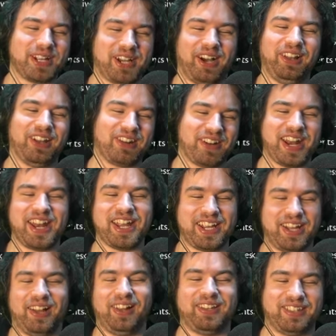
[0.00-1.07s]
color grading,
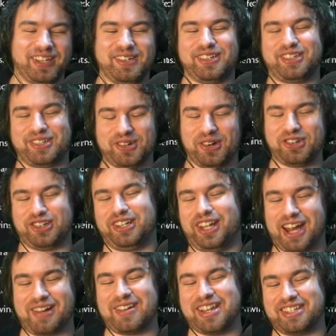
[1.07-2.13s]
color tint, distortion,
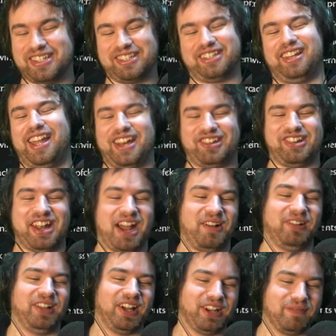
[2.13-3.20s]
light rays, and selection
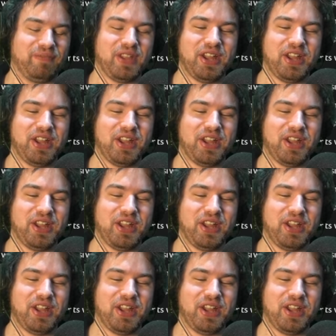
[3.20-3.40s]
outline.